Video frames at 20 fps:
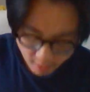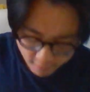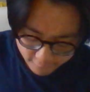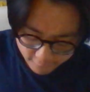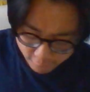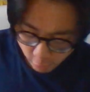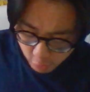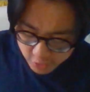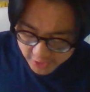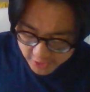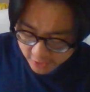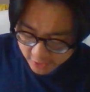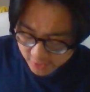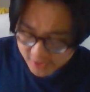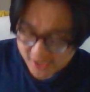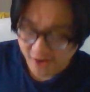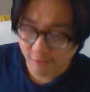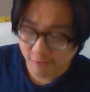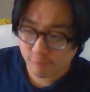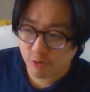14 on
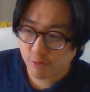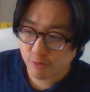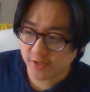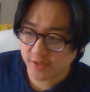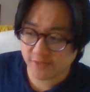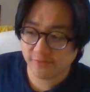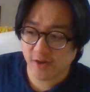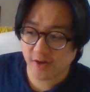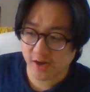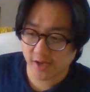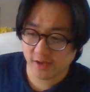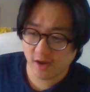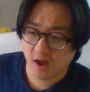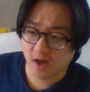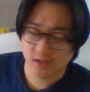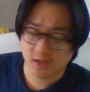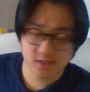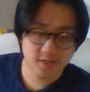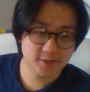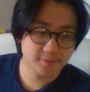self-improvement is fucking
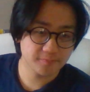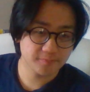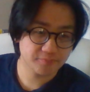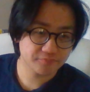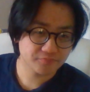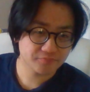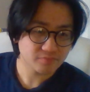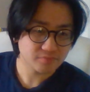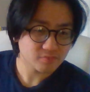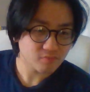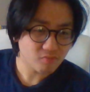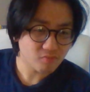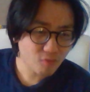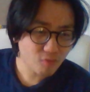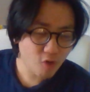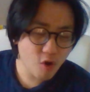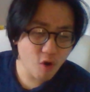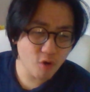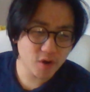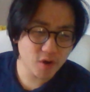nuts.
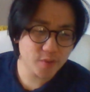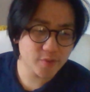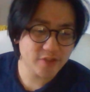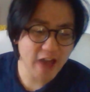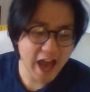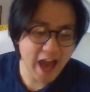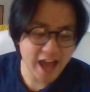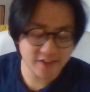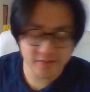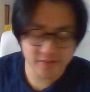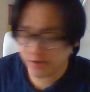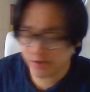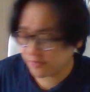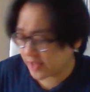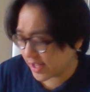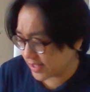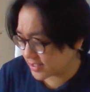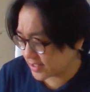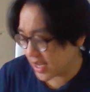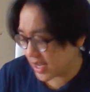Only with the advent of
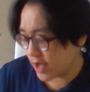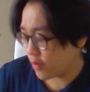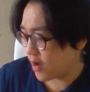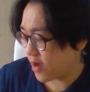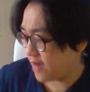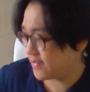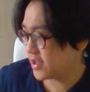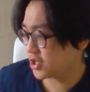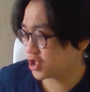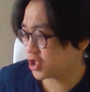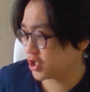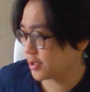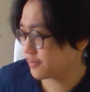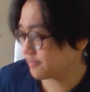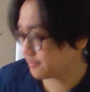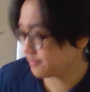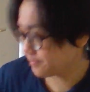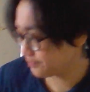the internet you have that shit.